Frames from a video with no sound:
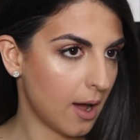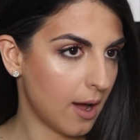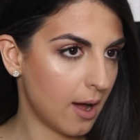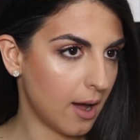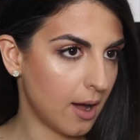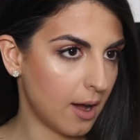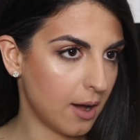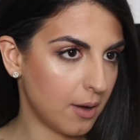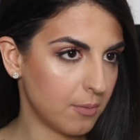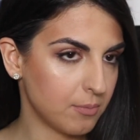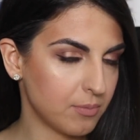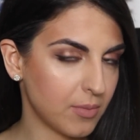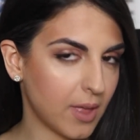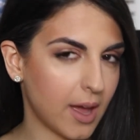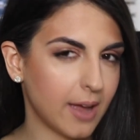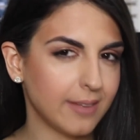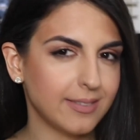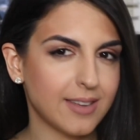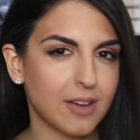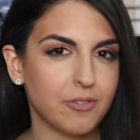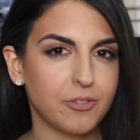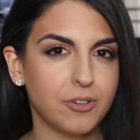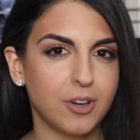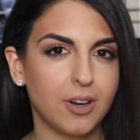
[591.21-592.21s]
I
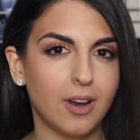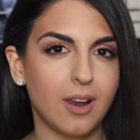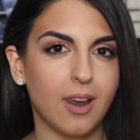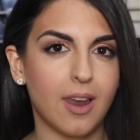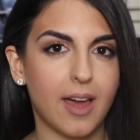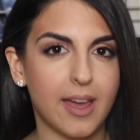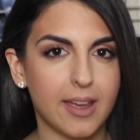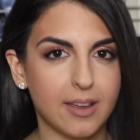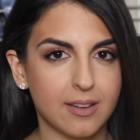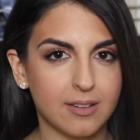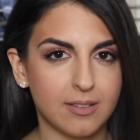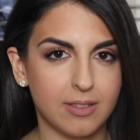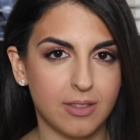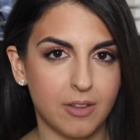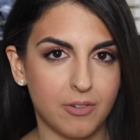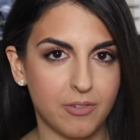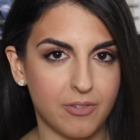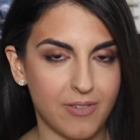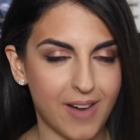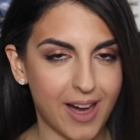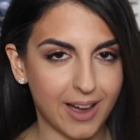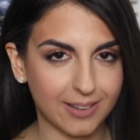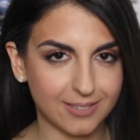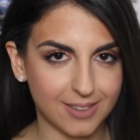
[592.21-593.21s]
definitely like the
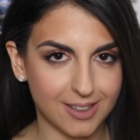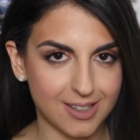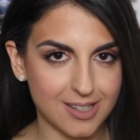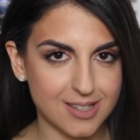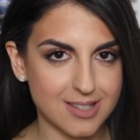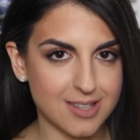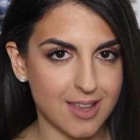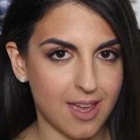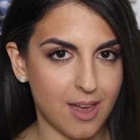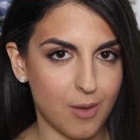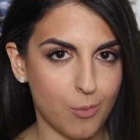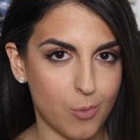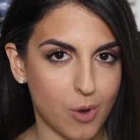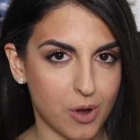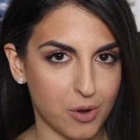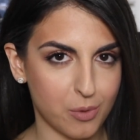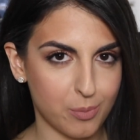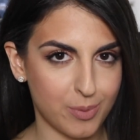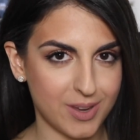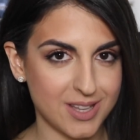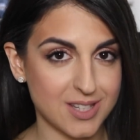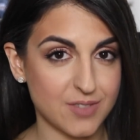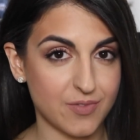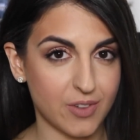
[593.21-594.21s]
fact that it's a
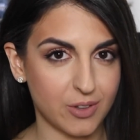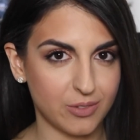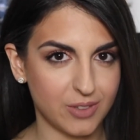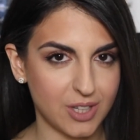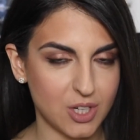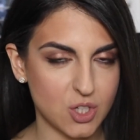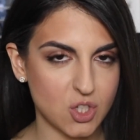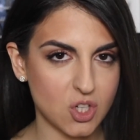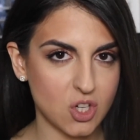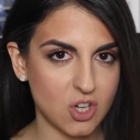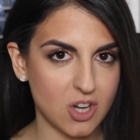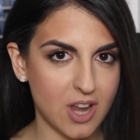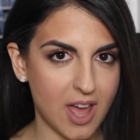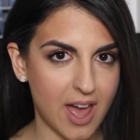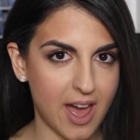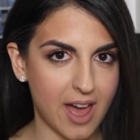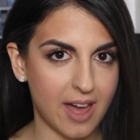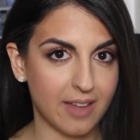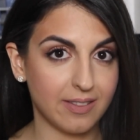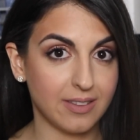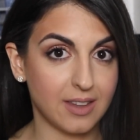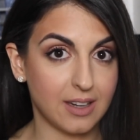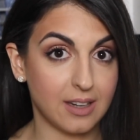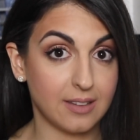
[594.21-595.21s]
water-based foundation
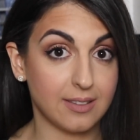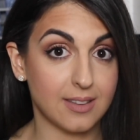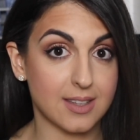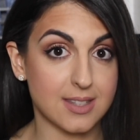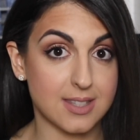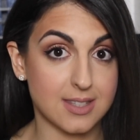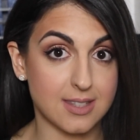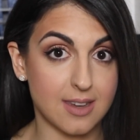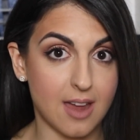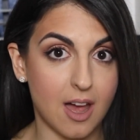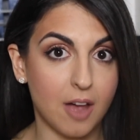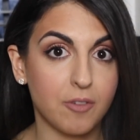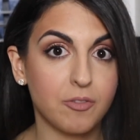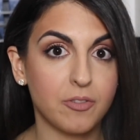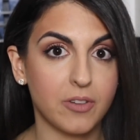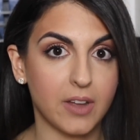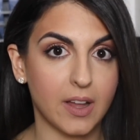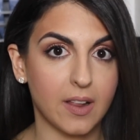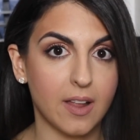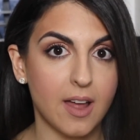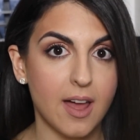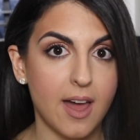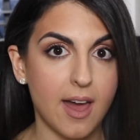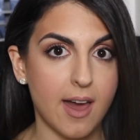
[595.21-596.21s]
and that it does not
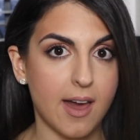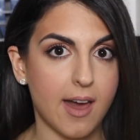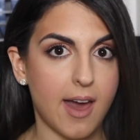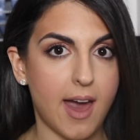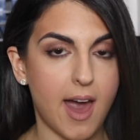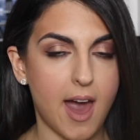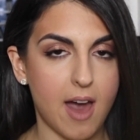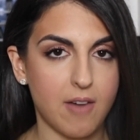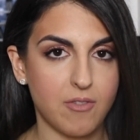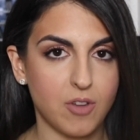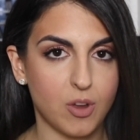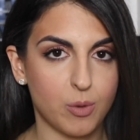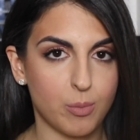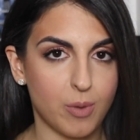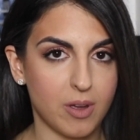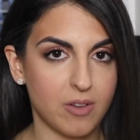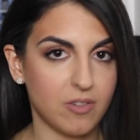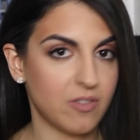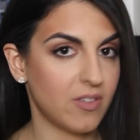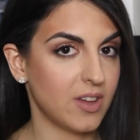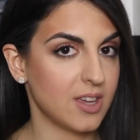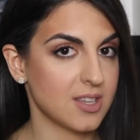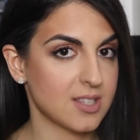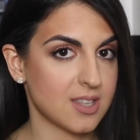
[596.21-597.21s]
feel heavy on my
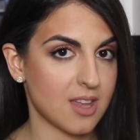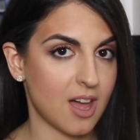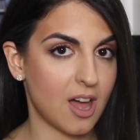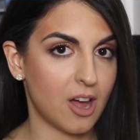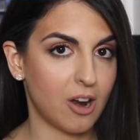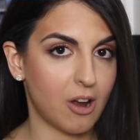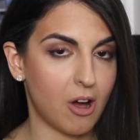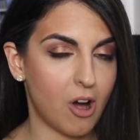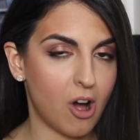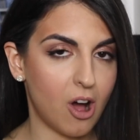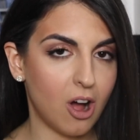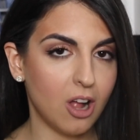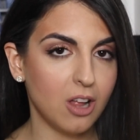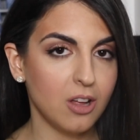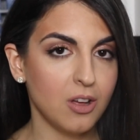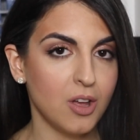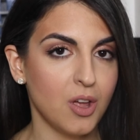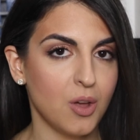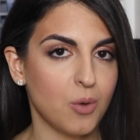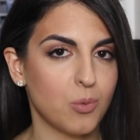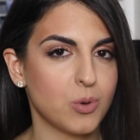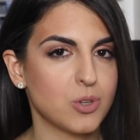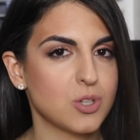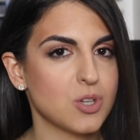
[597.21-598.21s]
face at all,
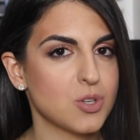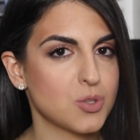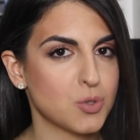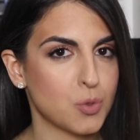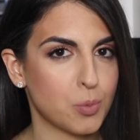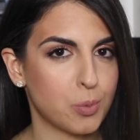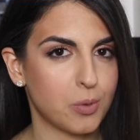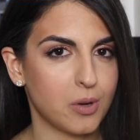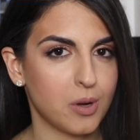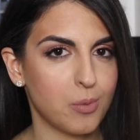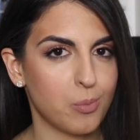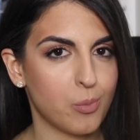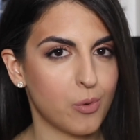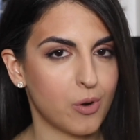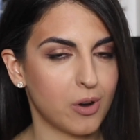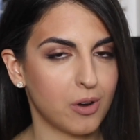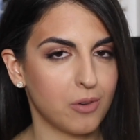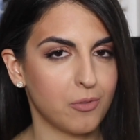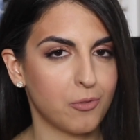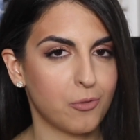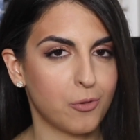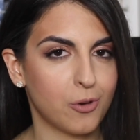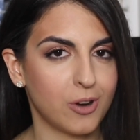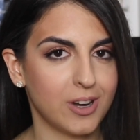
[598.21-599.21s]
which is super
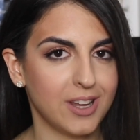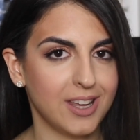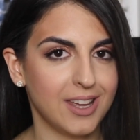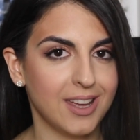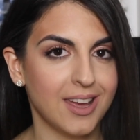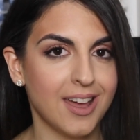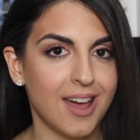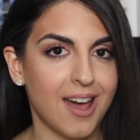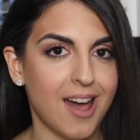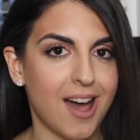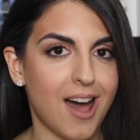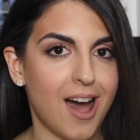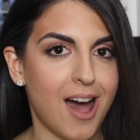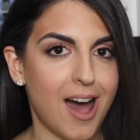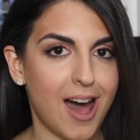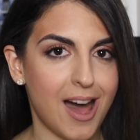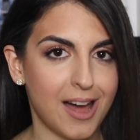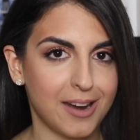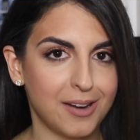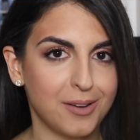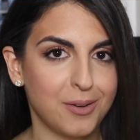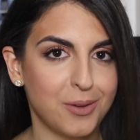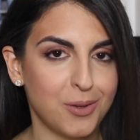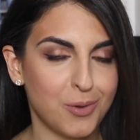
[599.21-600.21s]
important for the
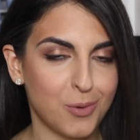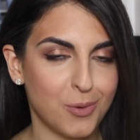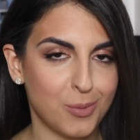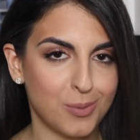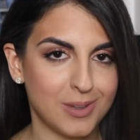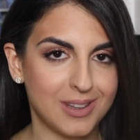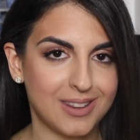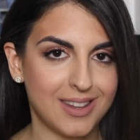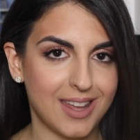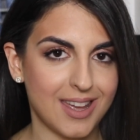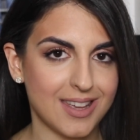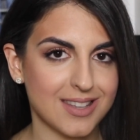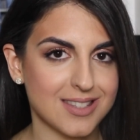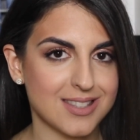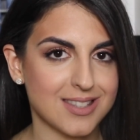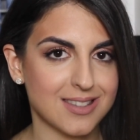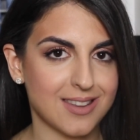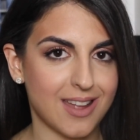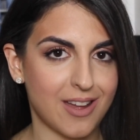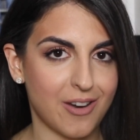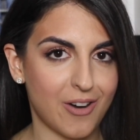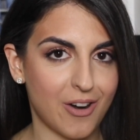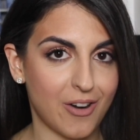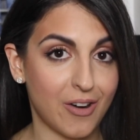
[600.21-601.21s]
hot and humid days
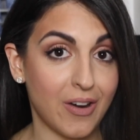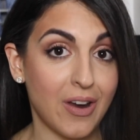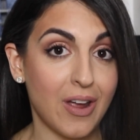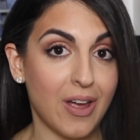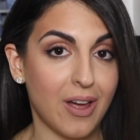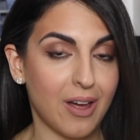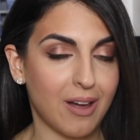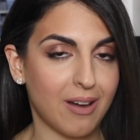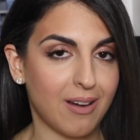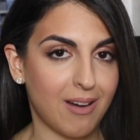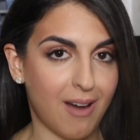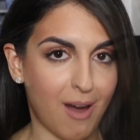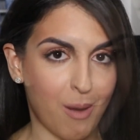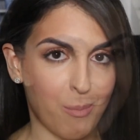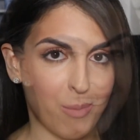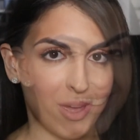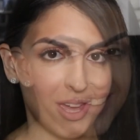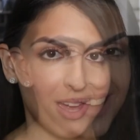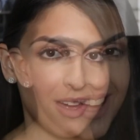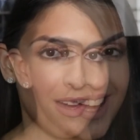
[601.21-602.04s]
that are coming.